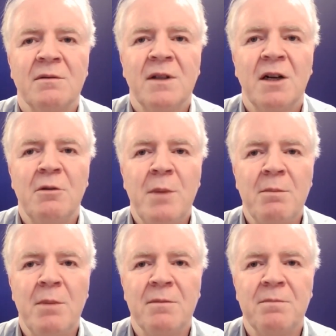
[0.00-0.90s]
Now
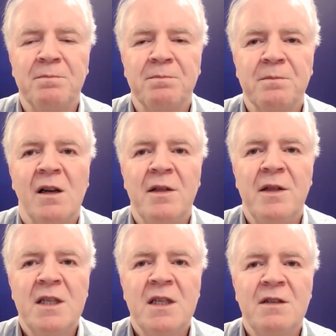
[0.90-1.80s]
remember,
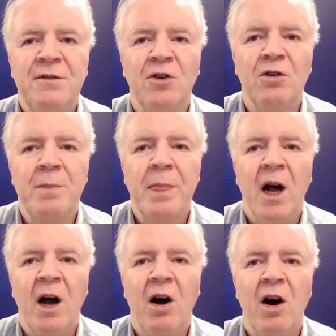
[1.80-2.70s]
this is for
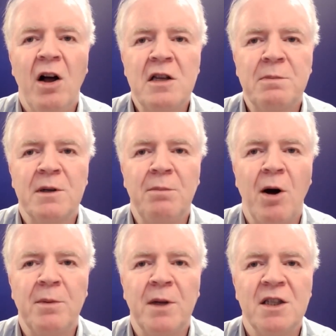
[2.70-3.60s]
a hospital
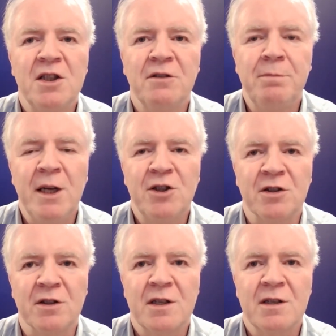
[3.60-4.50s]
population of
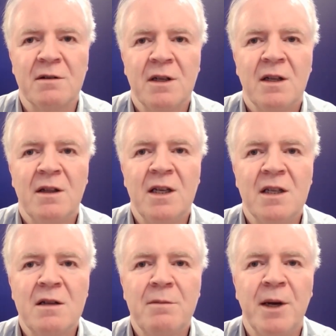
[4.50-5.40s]
patients.
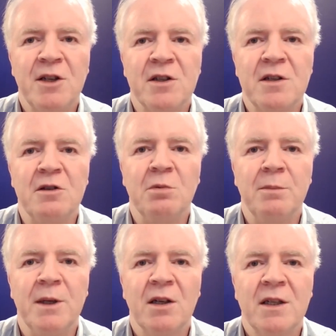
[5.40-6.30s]
These are the patients you will
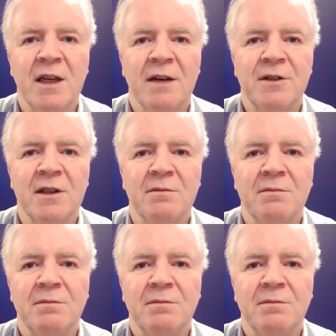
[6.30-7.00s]
be looking after.